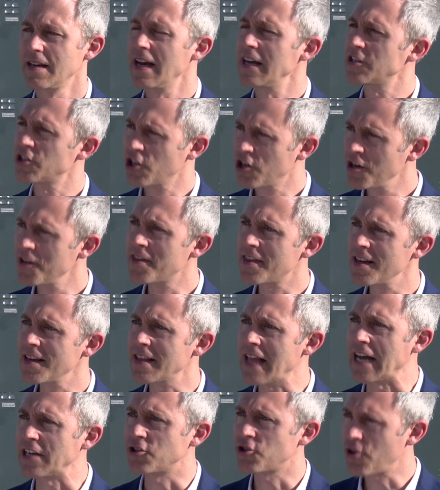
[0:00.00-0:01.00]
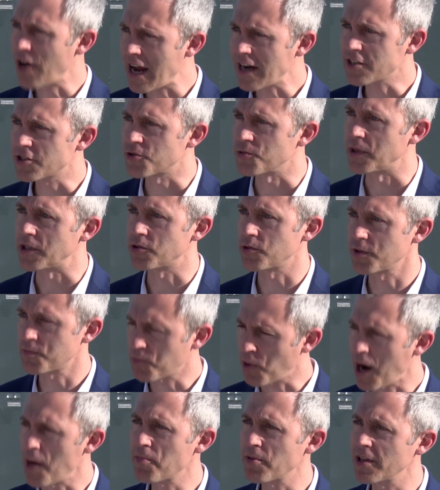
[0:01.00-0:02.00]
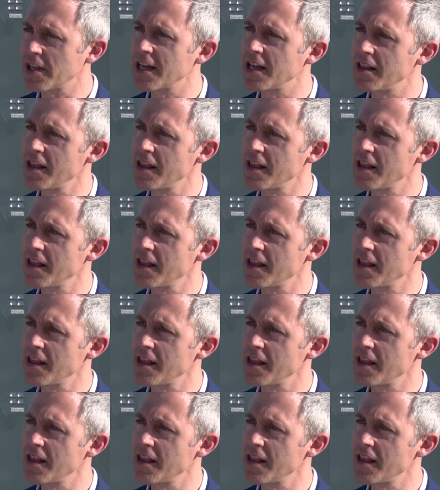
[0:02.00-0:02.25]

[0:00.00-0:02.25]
It's a good thing that track switch was properly